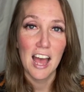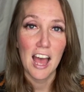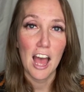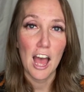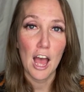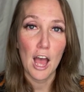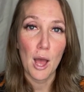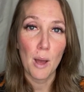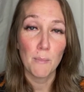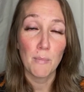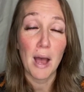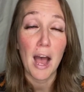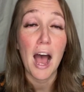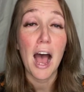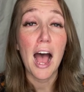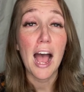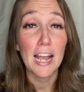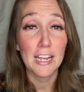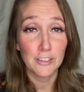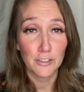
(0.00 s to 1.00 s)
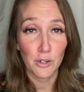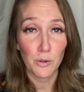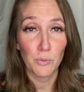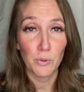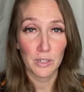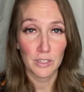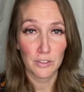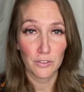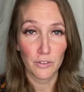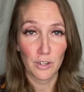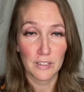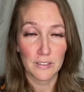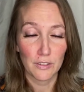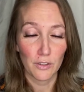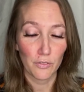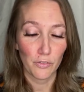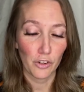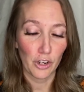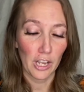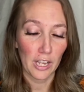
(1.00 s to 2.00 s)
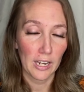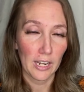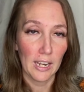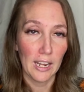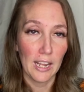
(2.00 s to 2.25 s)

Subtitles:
I don't want to stress over it.